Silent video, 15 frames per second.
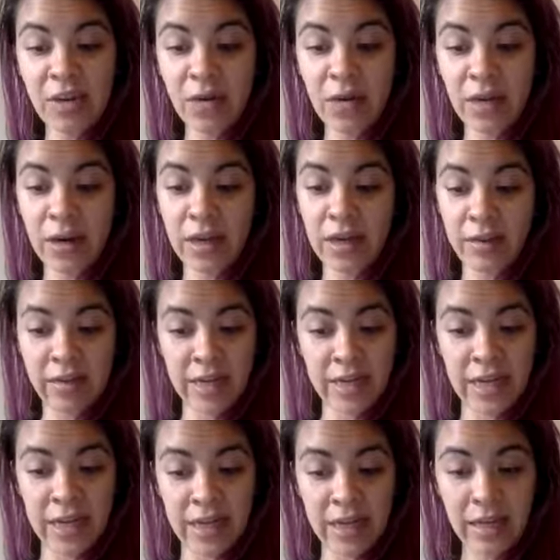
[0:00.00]
or
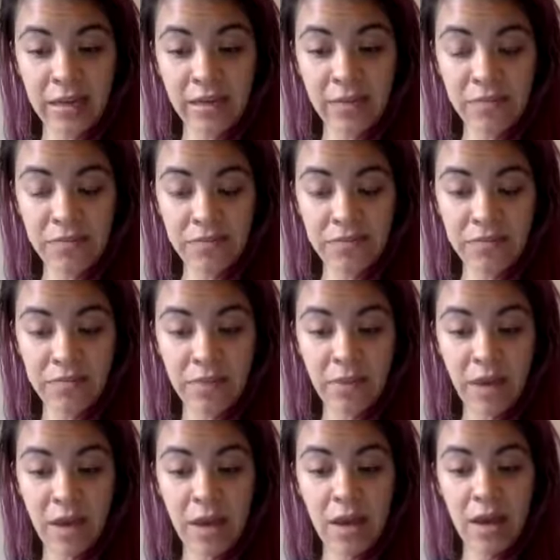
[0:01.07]
irritated.
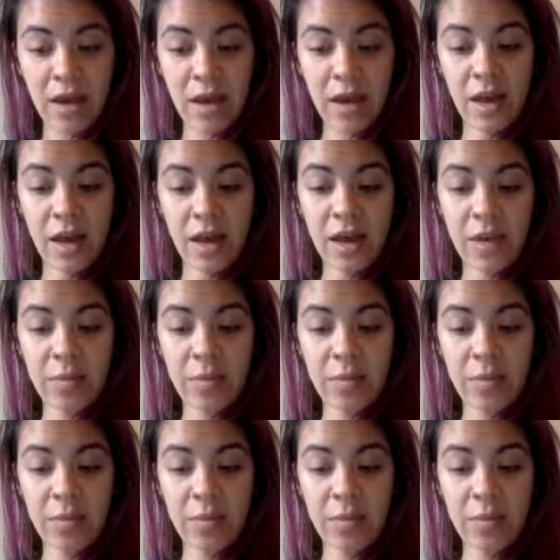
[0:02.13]
Uh,